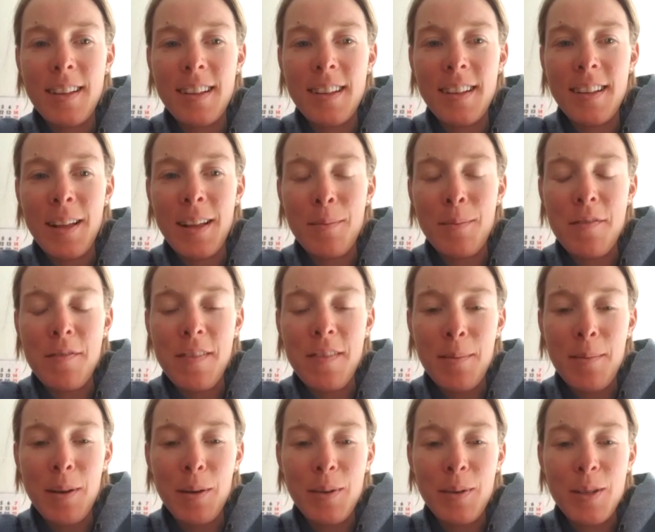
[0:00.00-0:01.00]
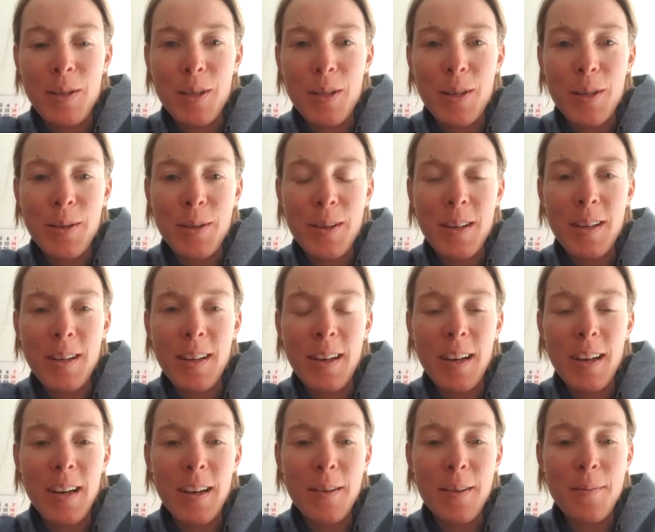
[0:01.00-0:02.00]
that my family would do.
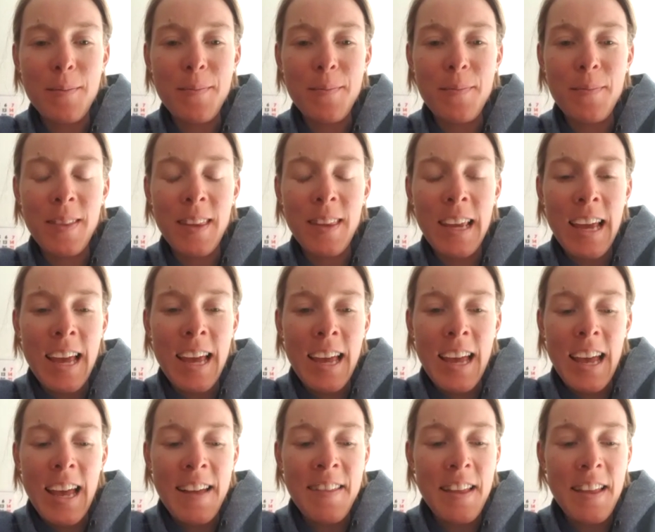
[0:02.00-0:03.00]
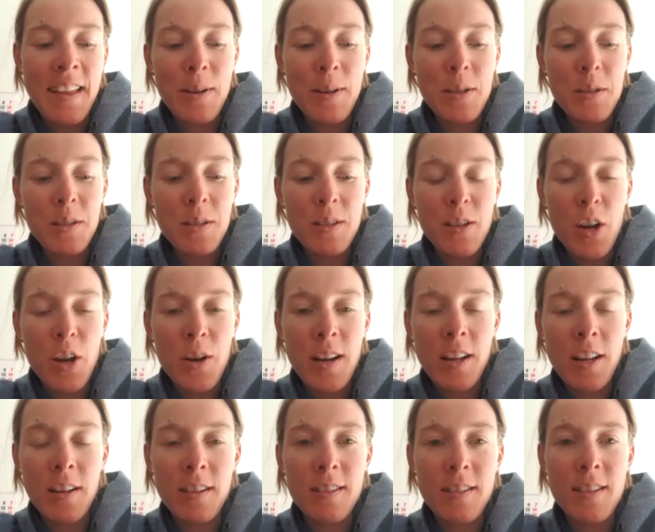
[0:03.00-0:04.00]
And then we just
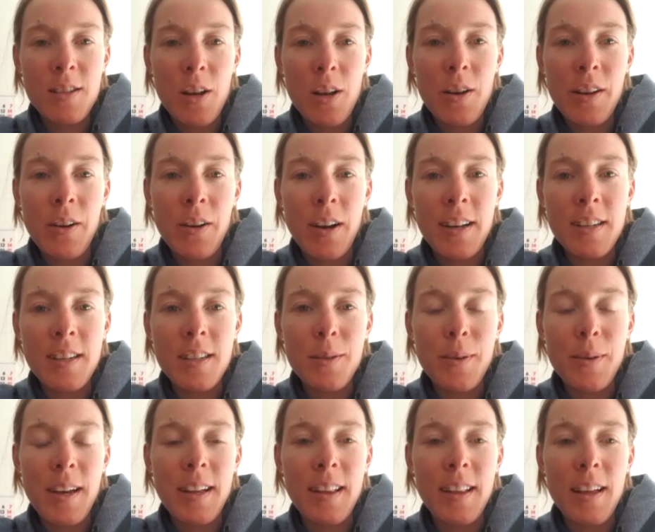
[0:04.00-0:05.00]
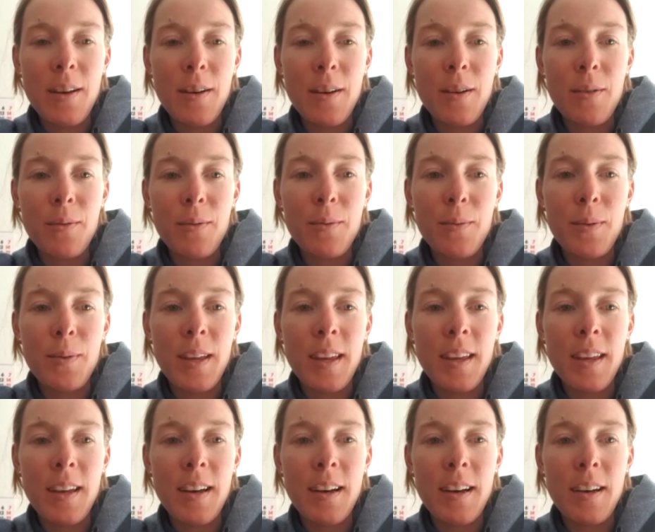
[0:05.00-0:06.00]
slowly got into it. And there
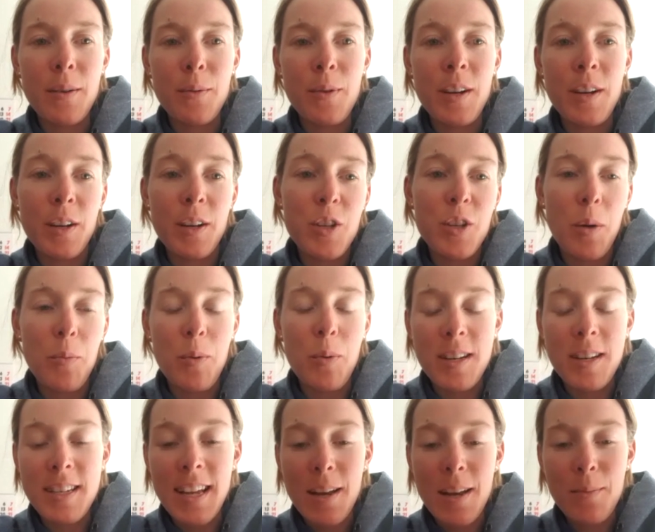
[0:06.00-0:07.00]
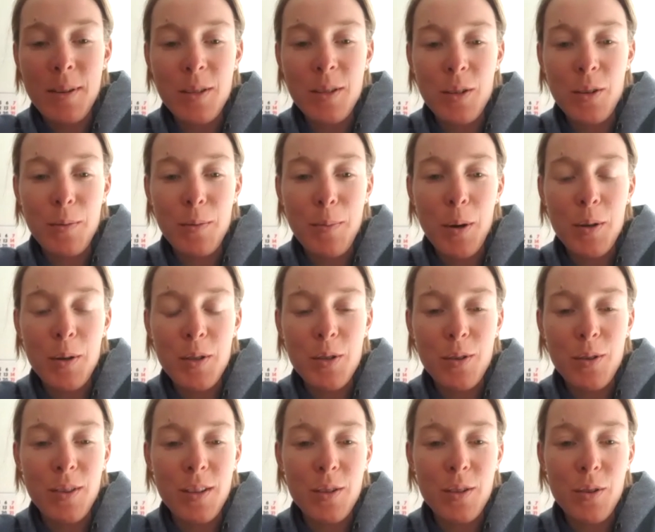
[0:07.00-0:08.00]
we were in a shop one day and we saw a
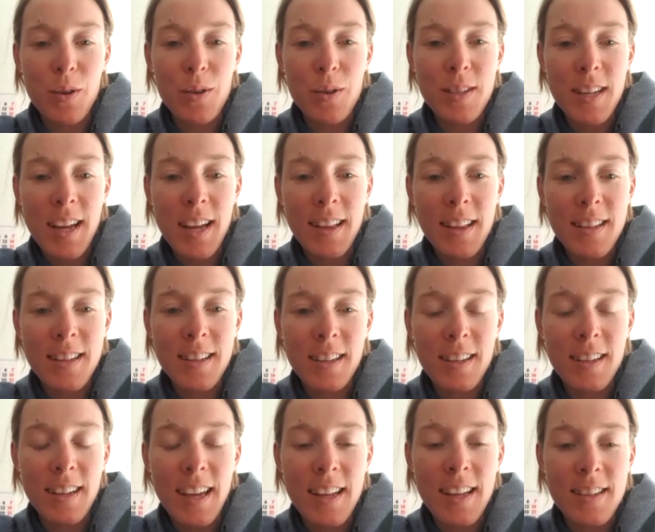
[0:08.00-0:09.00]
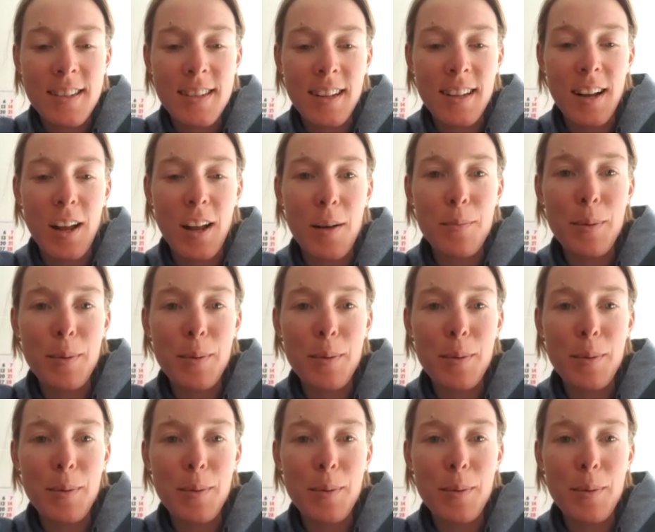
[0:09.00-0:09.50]
poster on the door saying there's a kids club,